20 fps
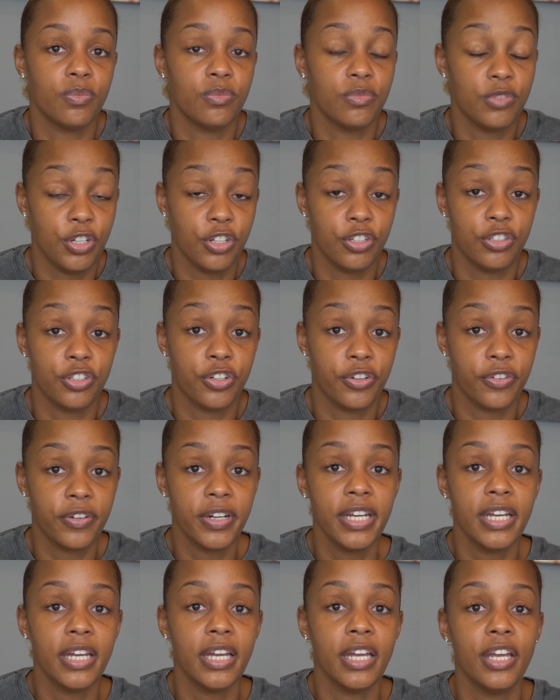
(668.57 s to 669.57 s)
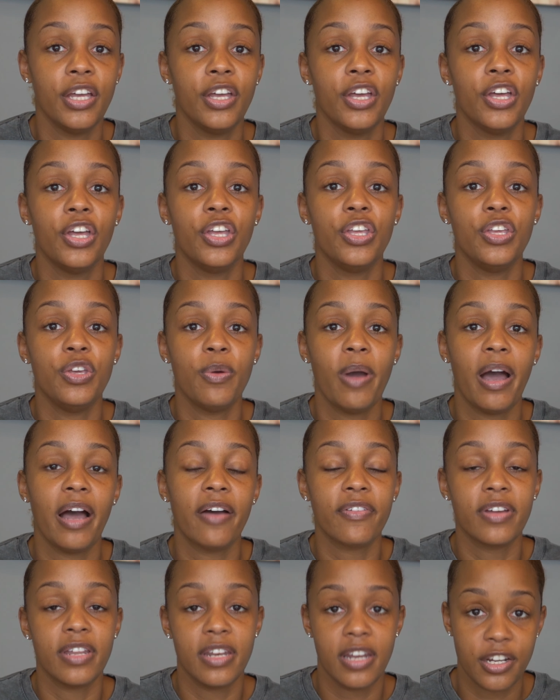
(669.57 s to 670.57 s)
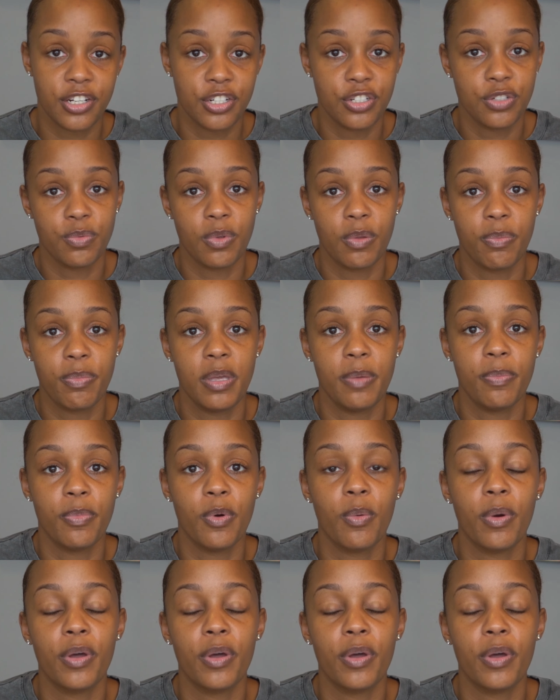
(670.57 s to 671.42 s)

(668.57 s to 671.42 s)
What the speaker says: your degree, you have connections with people,